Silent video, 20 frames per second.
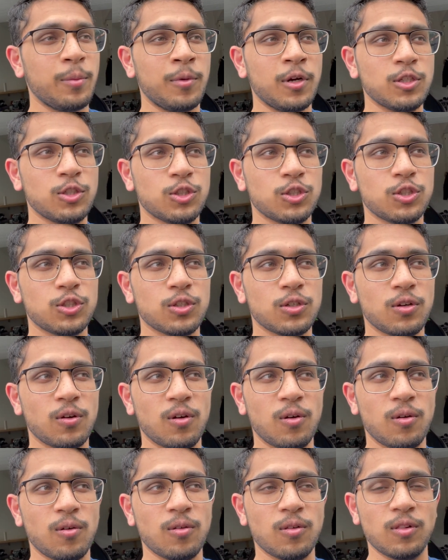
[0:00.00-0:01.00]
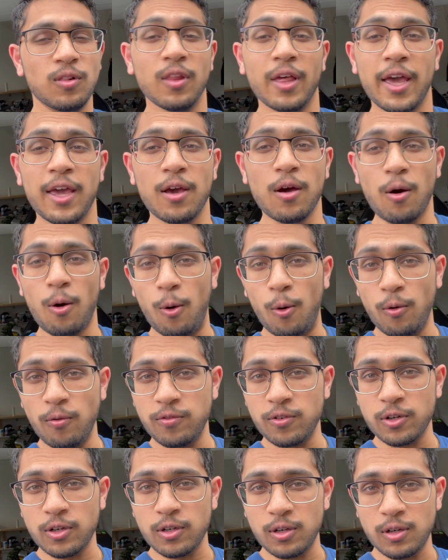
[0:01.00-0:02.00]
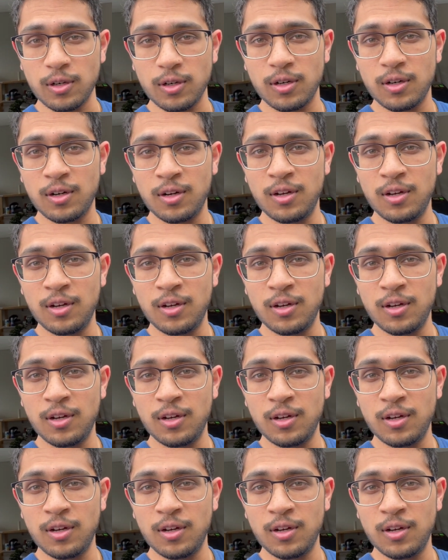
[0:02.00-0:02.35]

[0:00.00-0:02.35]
much lay over